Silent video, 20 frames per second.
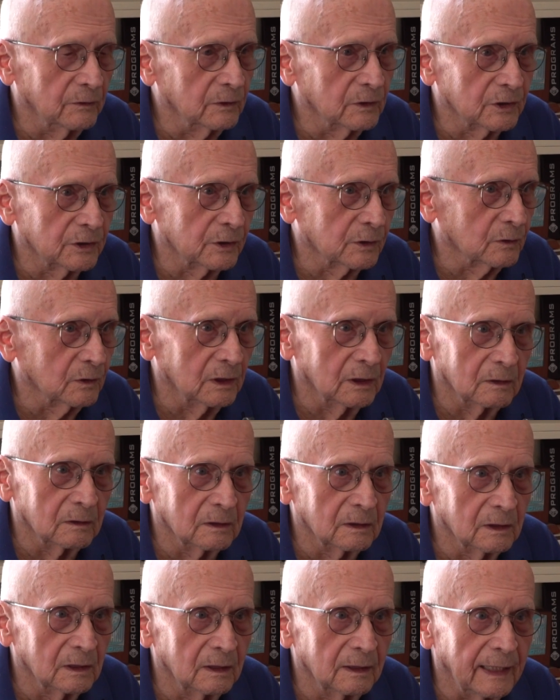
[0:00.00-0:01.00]
Different story
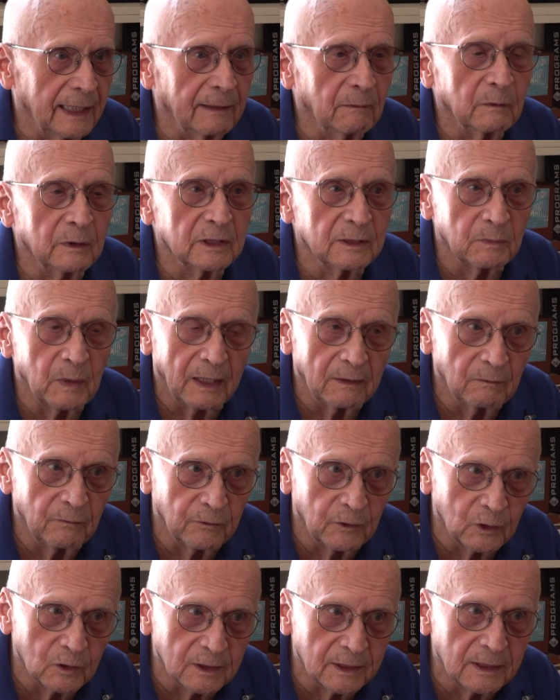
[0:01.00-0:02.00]
altogether. That was my
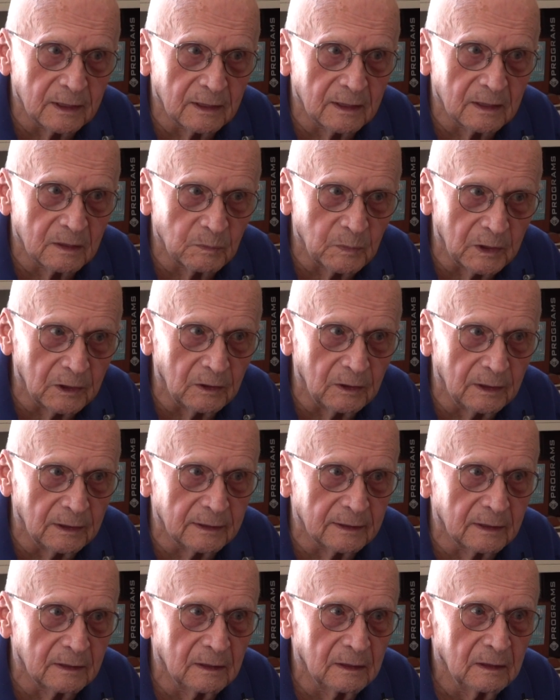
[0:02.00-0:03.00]
first
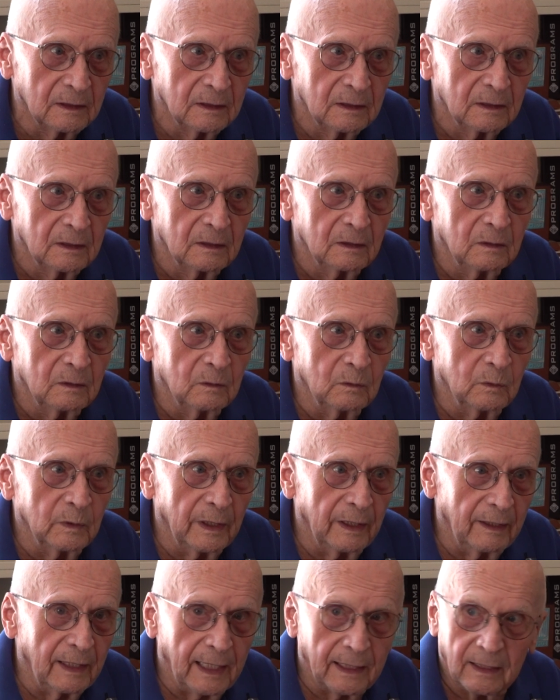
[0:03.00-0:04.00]
experience
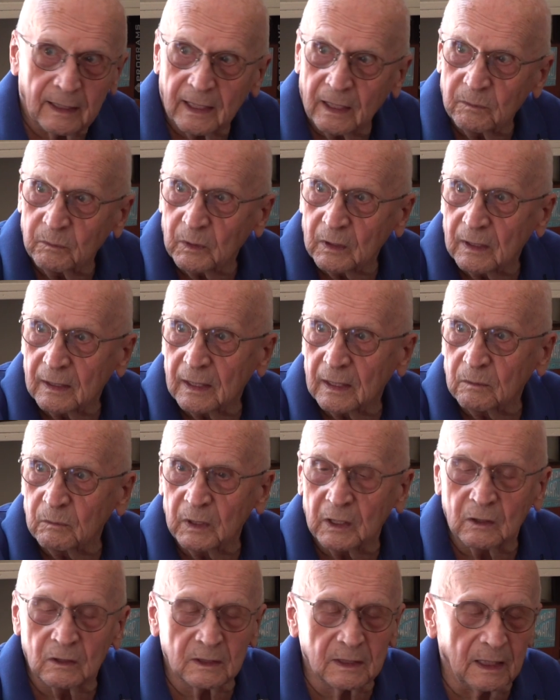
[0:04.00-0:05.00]
with that type of
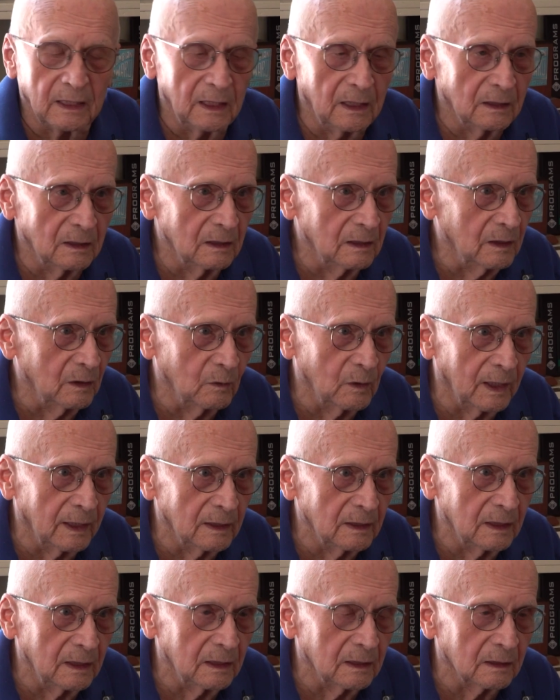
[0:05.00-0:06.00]
thing because I had no
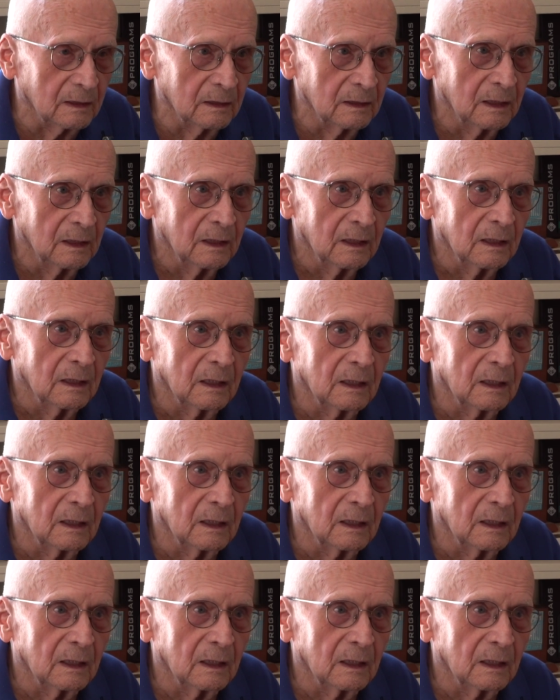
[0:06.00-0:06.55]
idea.